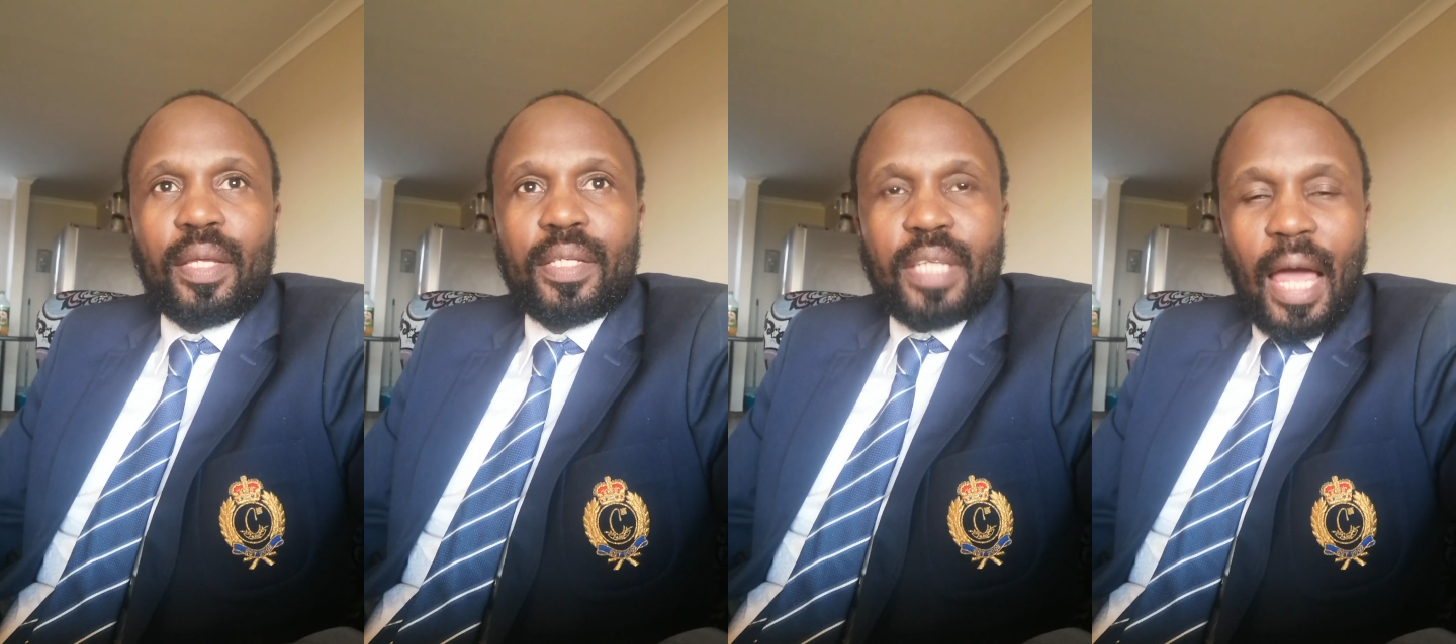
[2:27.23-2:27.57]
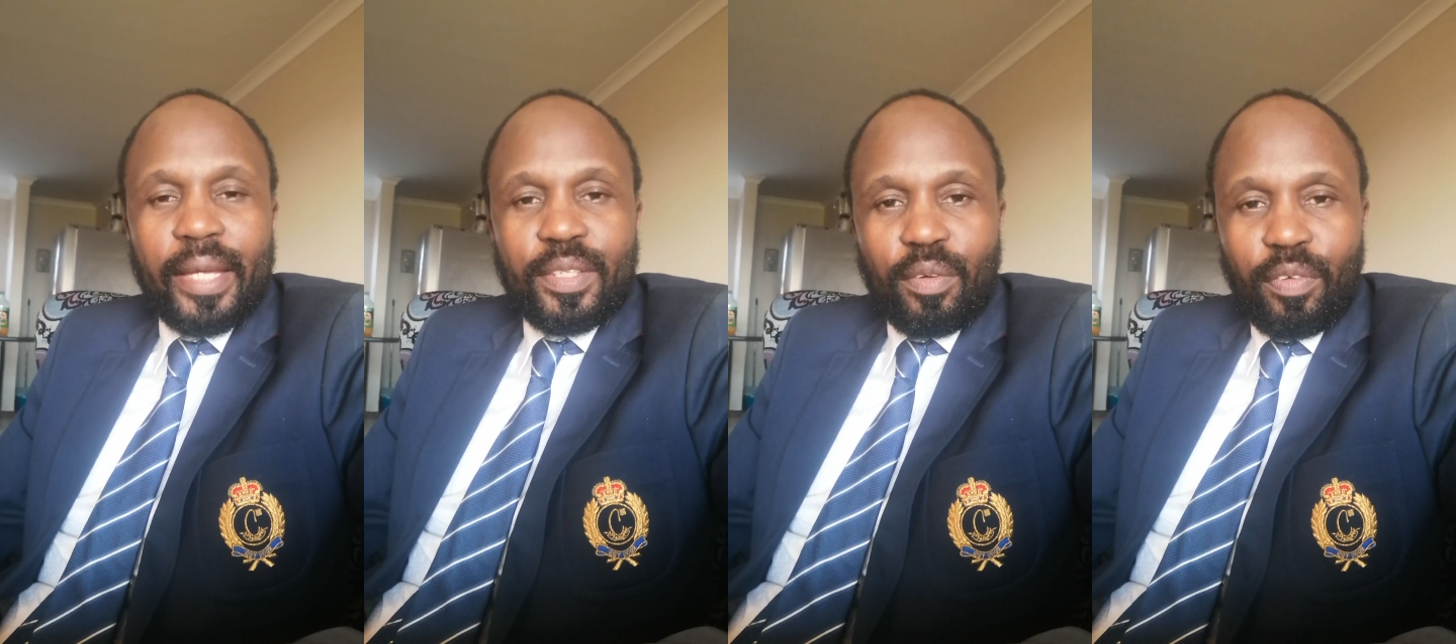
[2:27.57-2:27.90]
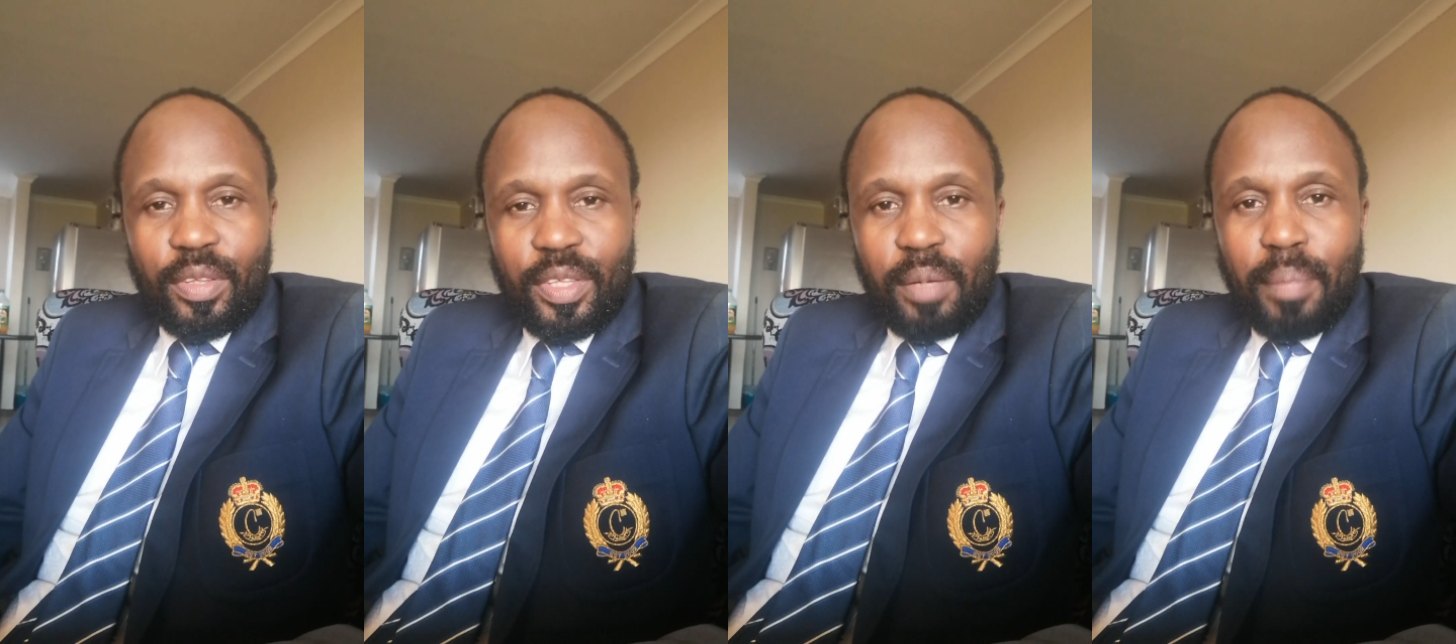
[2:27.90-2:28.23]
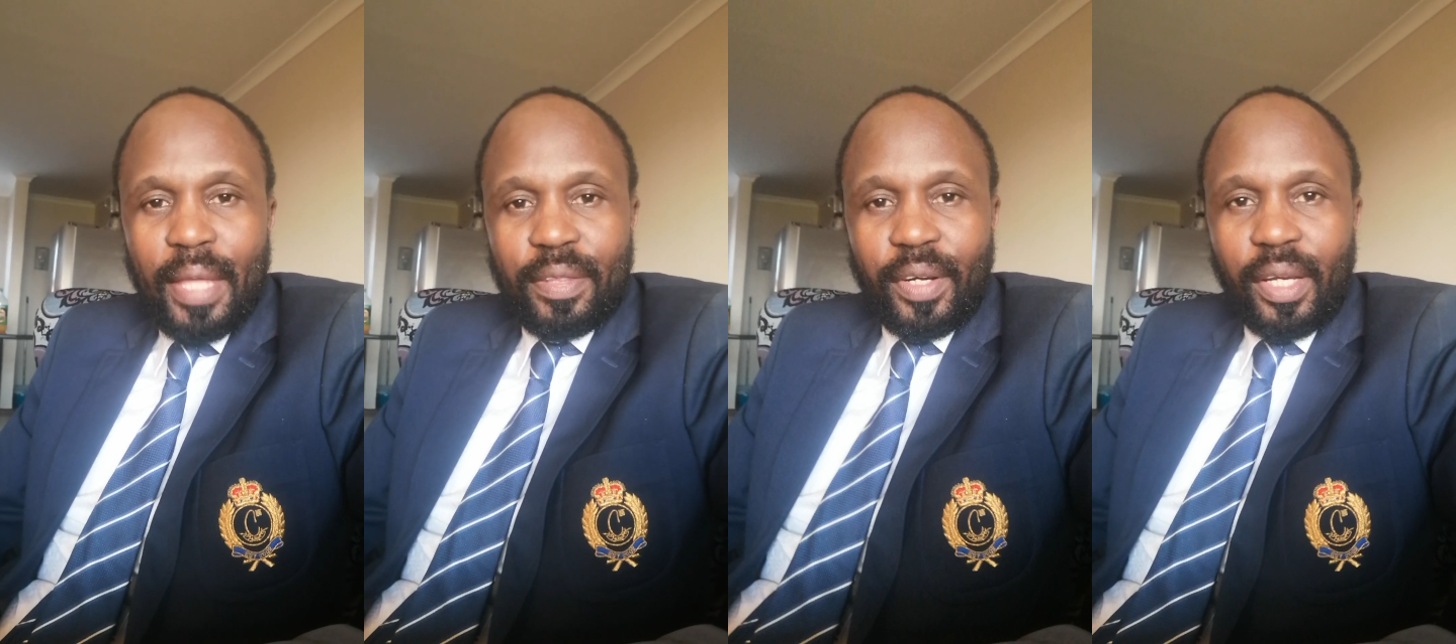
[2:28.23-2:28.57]
size of a
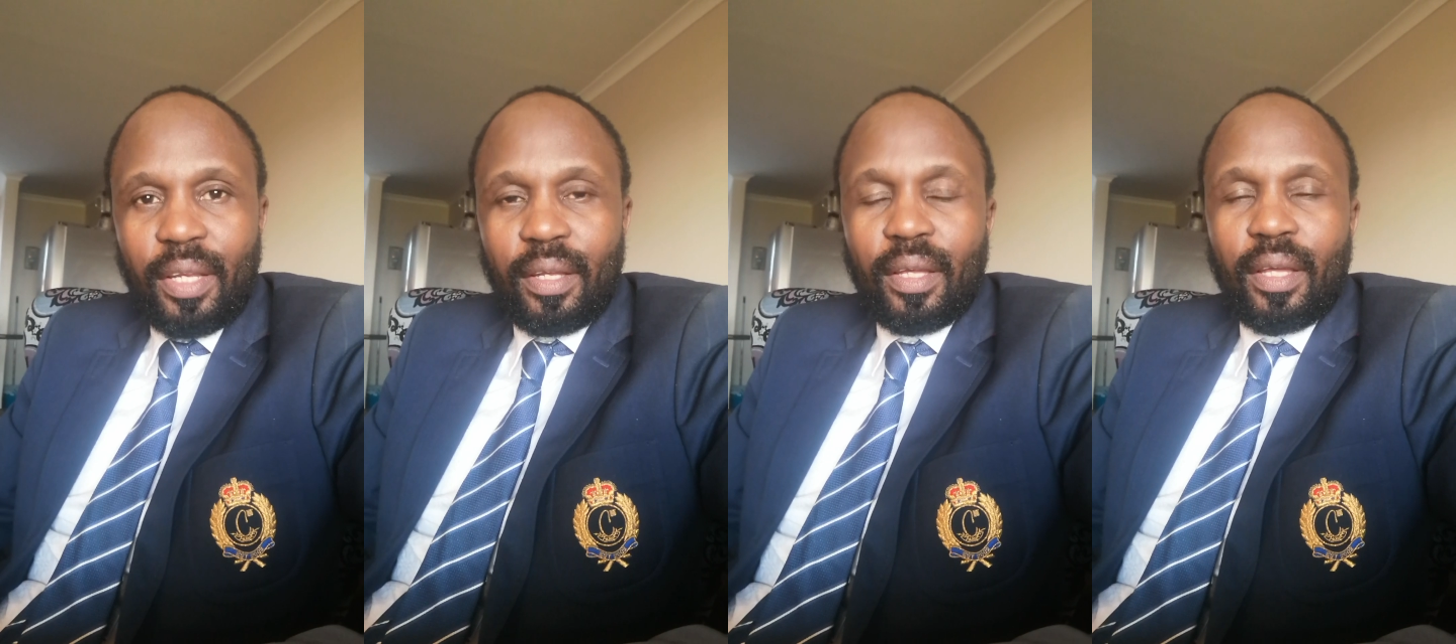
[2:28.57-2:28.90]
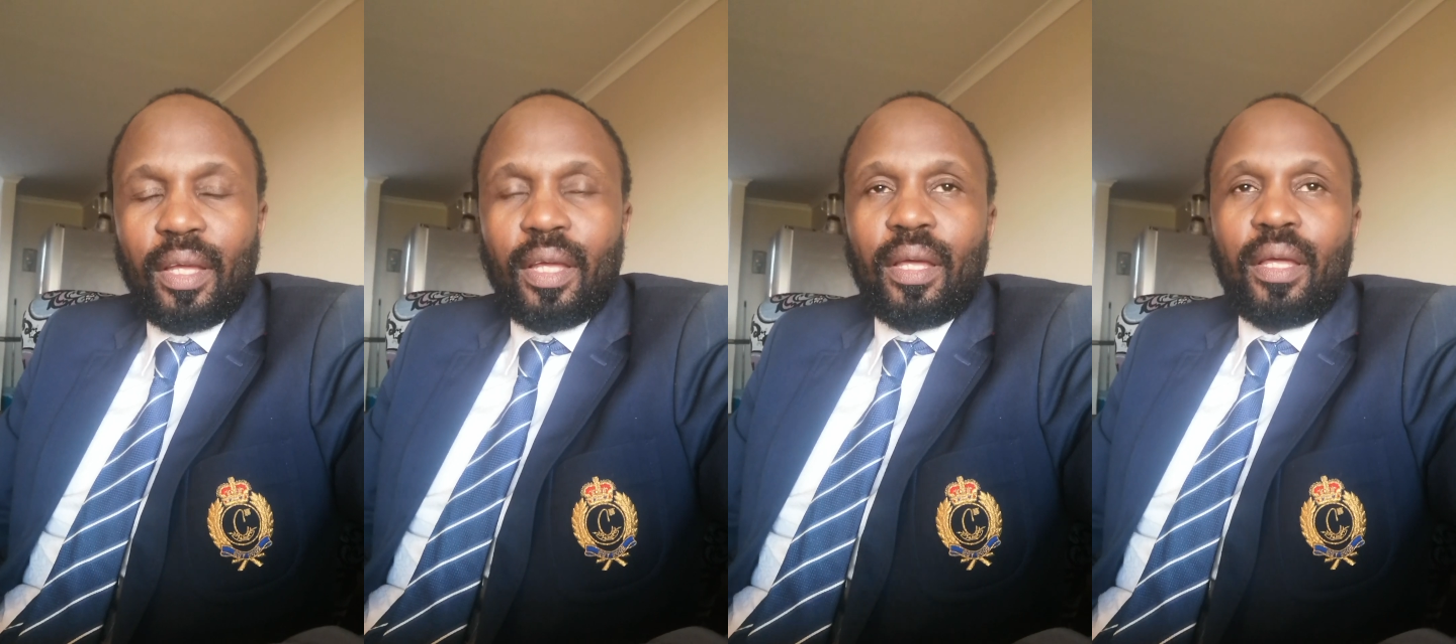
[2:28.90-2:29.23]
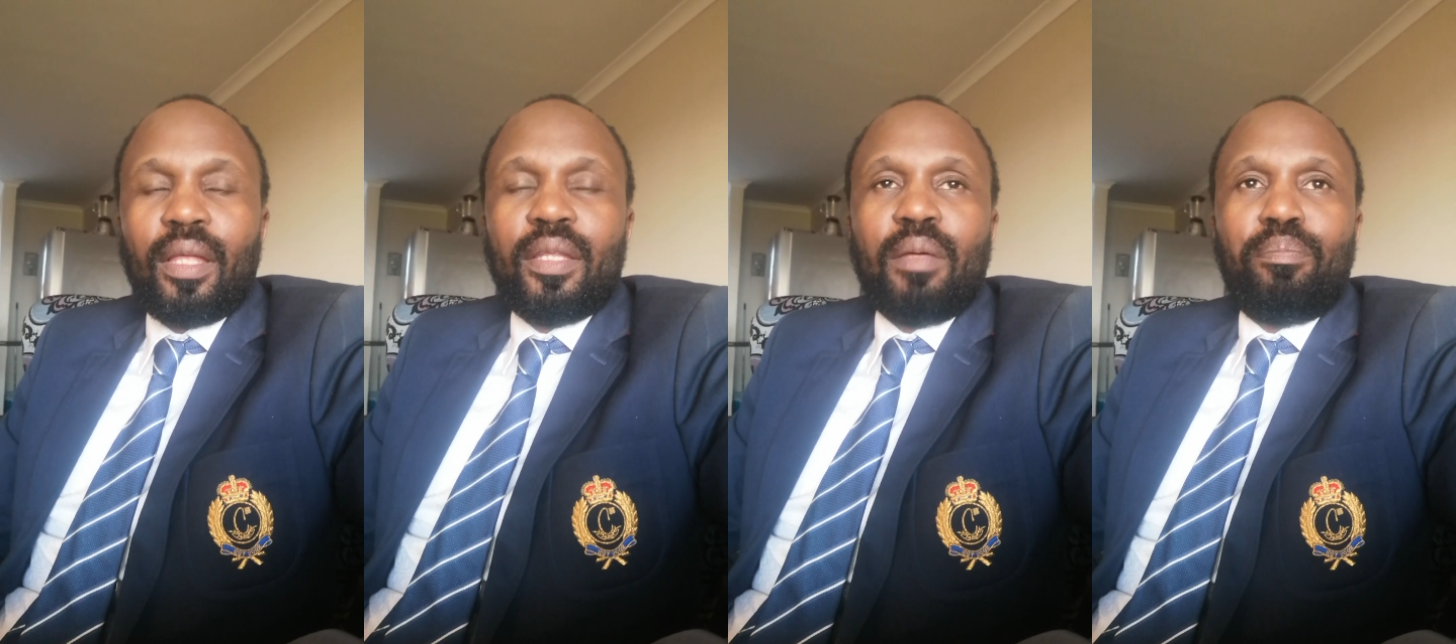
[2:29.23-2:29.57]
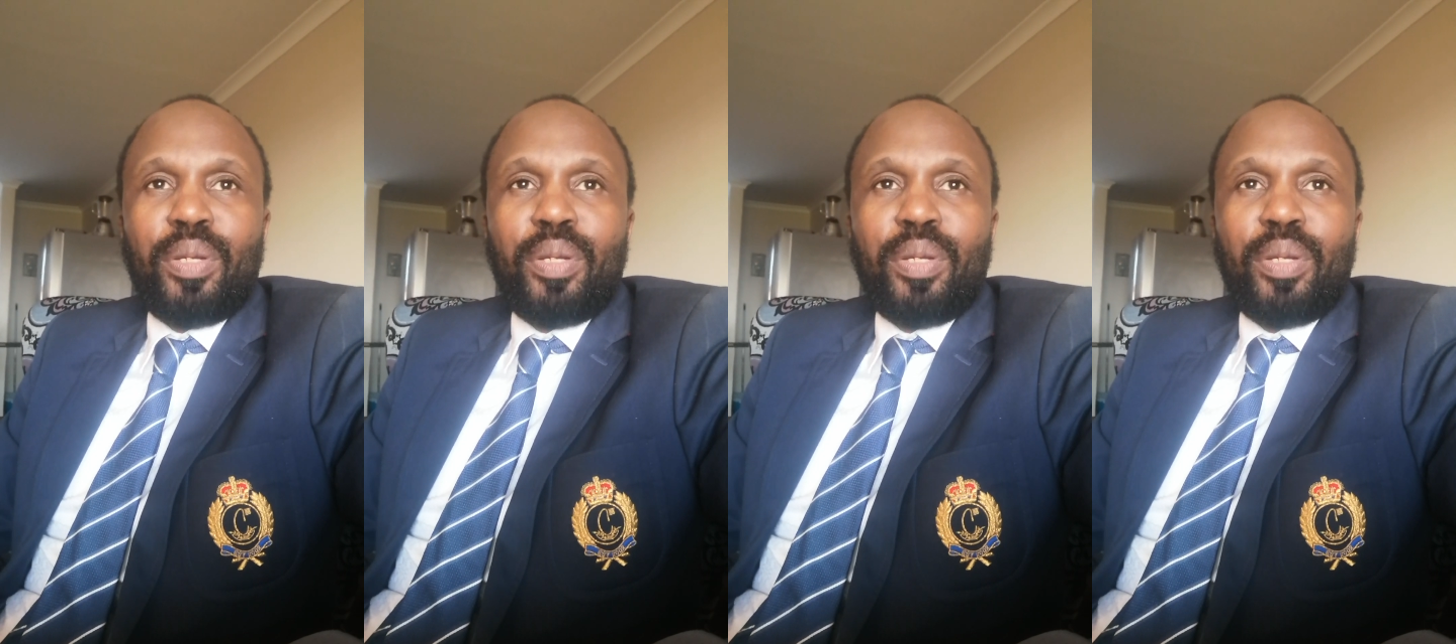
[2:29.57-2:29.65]
3x3. The